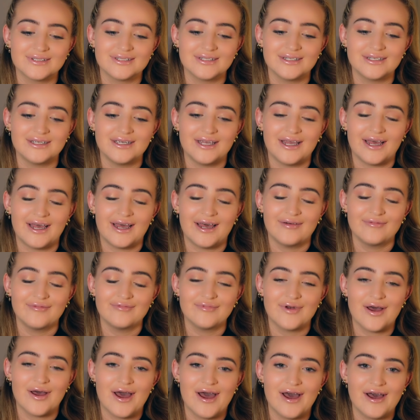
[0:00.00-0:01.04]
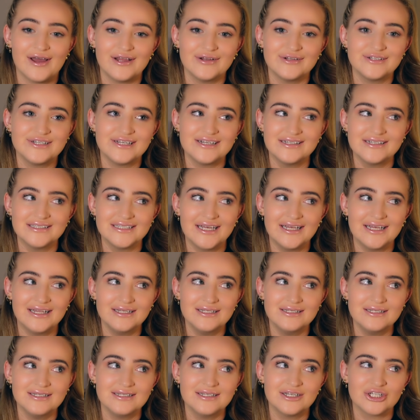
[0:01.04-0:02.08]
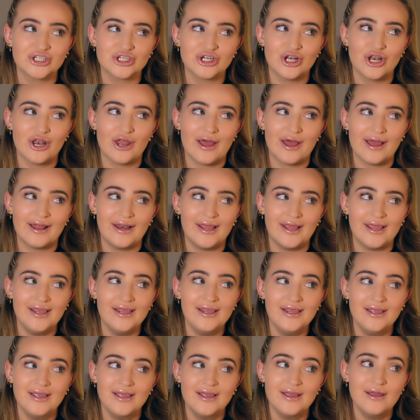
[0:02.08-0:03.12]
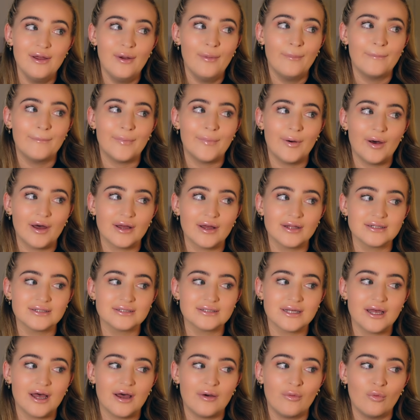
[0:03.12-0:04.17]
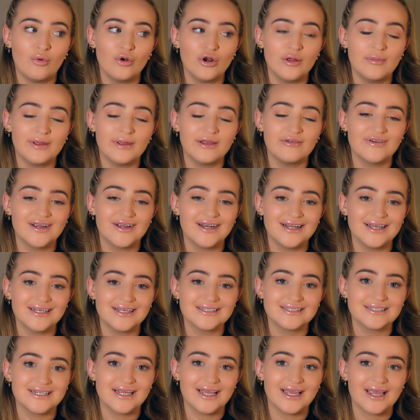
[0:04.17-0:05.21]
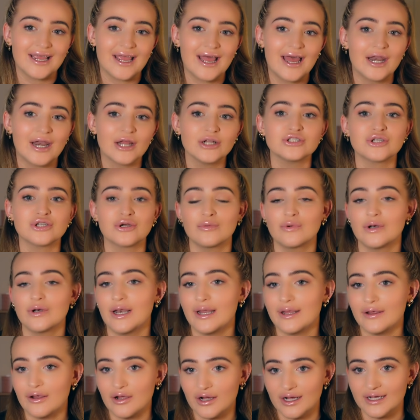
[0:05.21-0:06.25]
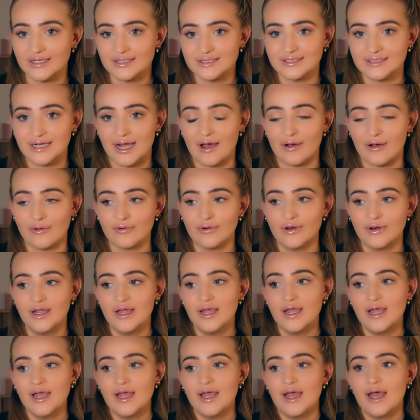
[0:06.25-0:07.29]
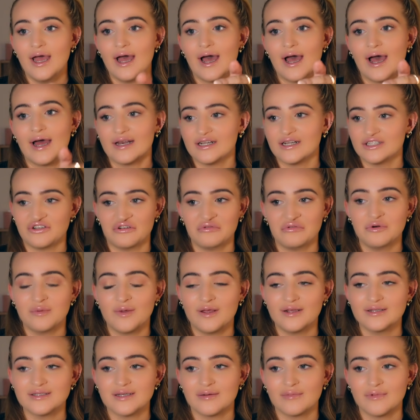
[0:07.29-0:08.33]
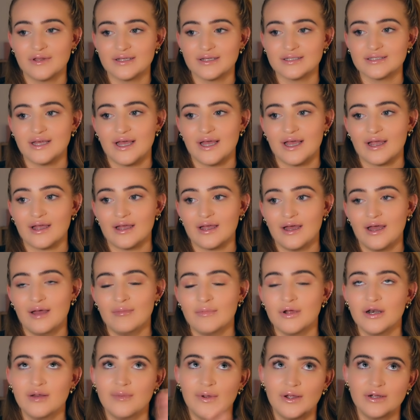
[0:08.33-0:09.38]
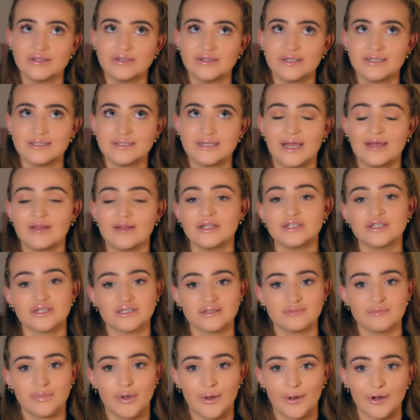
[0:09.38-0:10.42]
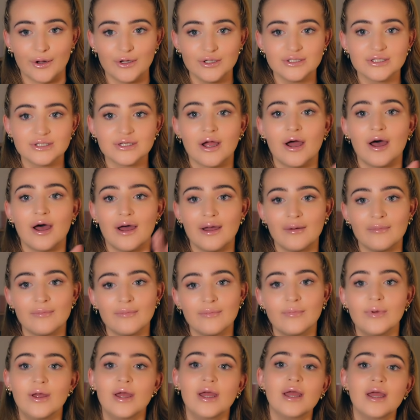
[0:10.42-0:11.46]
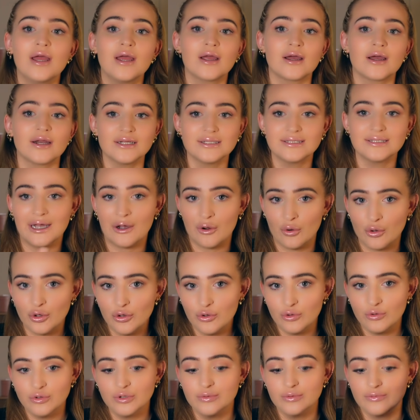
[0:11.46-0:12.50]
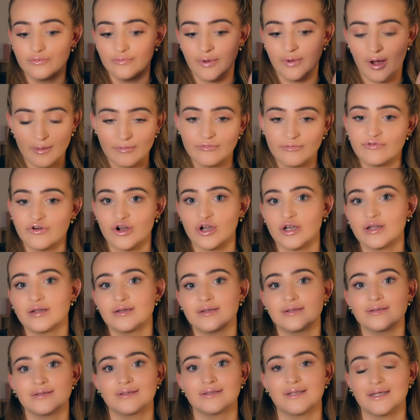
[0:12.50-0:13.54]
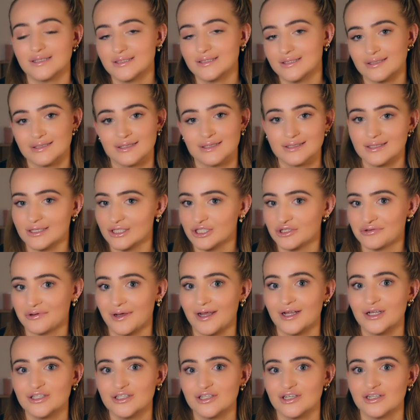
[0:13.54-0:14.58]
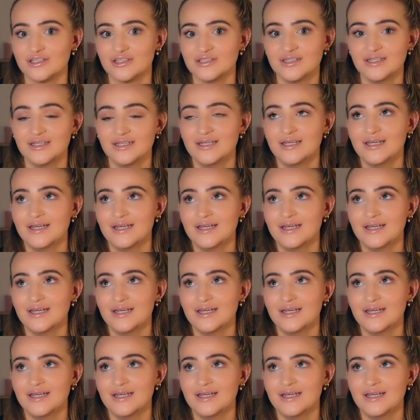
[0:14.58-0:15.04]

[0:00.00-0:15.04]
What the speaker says: So yeah, I didn't take this decision lightly, but I want to be realistic and I don't want to let you guys down. And I don't want to be someone that's like, I'm going to post on this day and then doesn't post. I'm going to tell you up front, this is the situation.